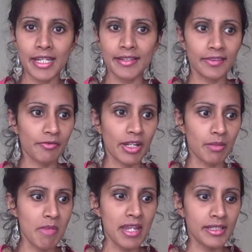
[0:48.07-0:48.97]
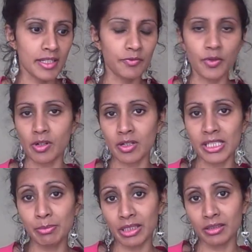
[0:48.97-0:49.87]
It's recommended for a
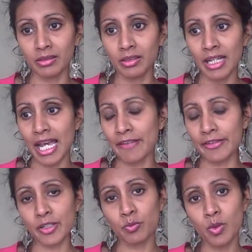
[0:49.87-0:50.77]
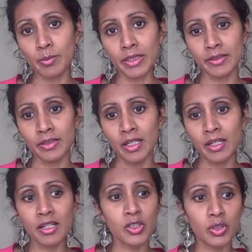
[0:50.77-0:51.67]
typical average woman
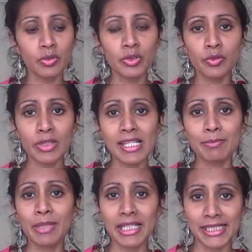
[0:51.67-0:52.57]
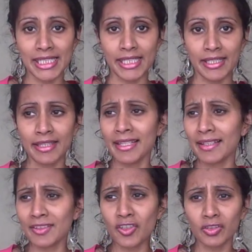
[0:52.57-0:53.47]
2 units per day, and
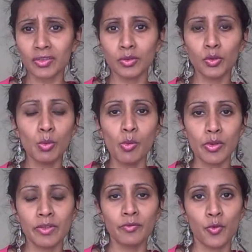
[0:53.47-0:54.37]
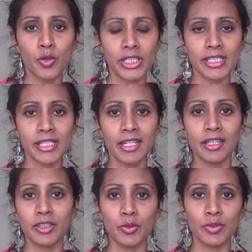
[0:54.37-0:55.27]
that's just no more than 14
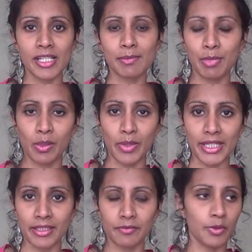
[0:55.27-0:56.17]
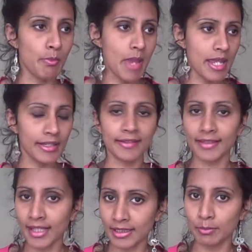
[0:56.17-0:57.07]
units per week. For men it's
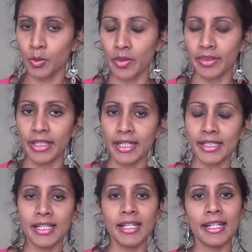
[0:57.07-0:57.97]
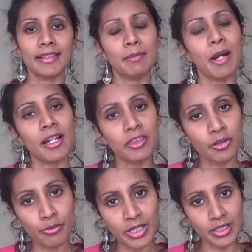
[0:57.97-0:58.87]
slightly more than that. It's
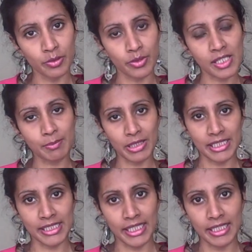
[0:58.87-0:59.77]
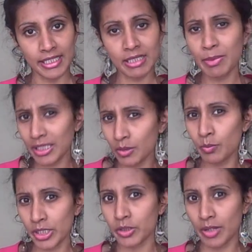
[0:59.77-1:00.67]
about 3 units per day, depending
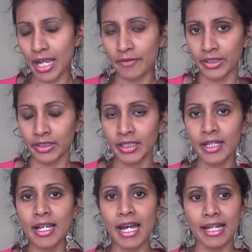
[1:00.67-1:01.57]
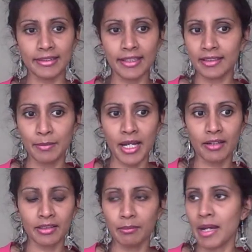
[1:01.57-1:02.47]
on what you're having, and that's
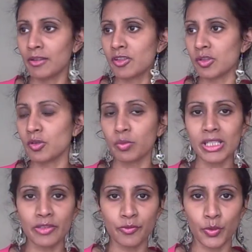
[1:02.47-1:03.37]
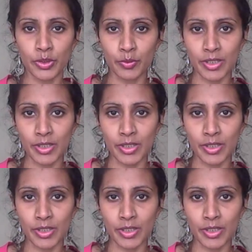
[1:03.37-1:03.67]
about amounts to 24